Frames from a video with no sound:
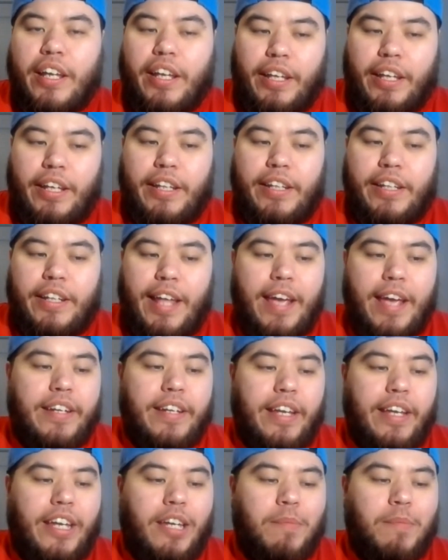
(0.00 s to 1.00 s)
And that
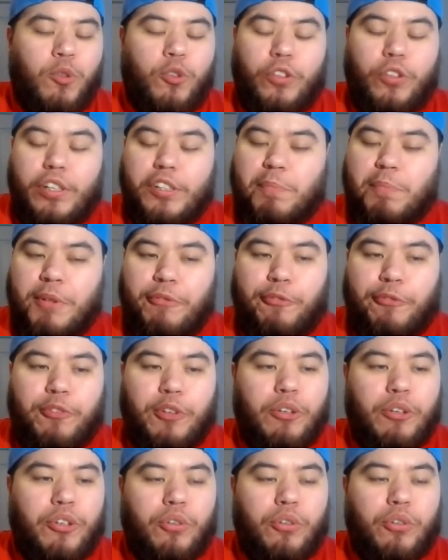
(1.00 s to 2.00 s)
name who has been
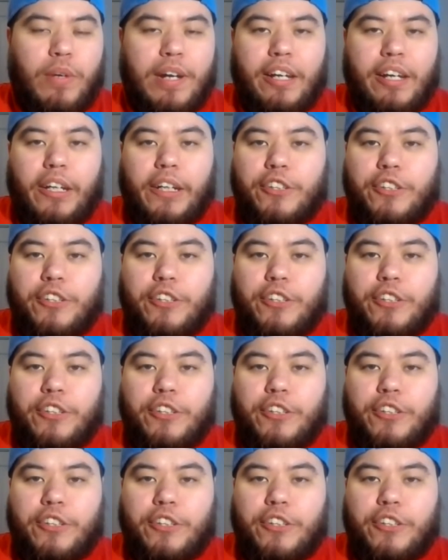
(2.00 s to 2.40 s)
floating around